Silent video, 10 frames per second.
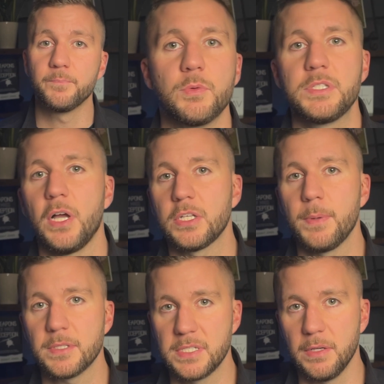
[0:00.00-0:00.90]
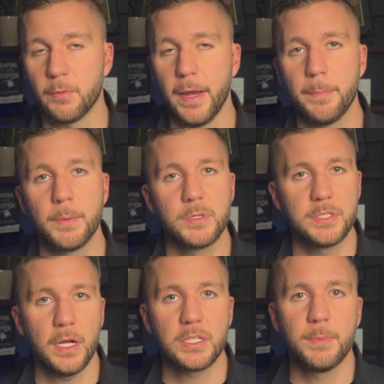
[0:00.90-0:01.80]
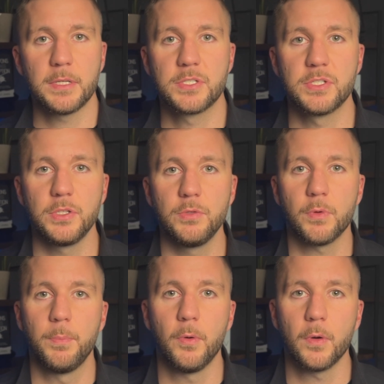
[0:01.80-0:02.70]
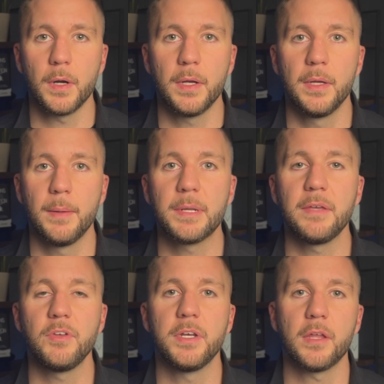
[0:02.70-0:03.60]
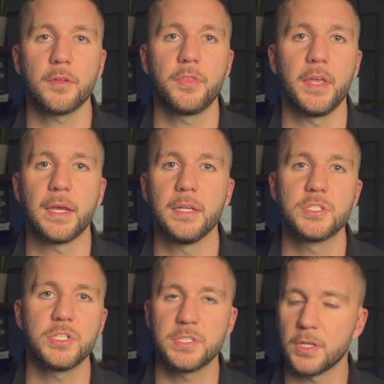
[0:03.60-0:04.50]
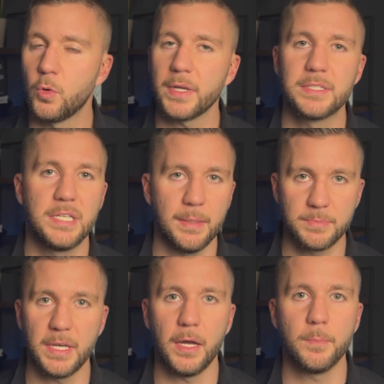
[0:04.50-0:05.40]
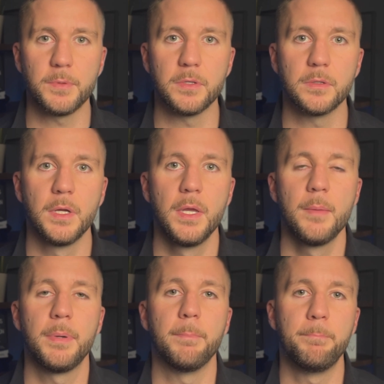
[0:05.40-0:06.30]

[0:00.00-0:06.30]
So we talked about SITREP and we talked about a salute report. I'm gonna give you another thing, and it's just a quick tip to help you. But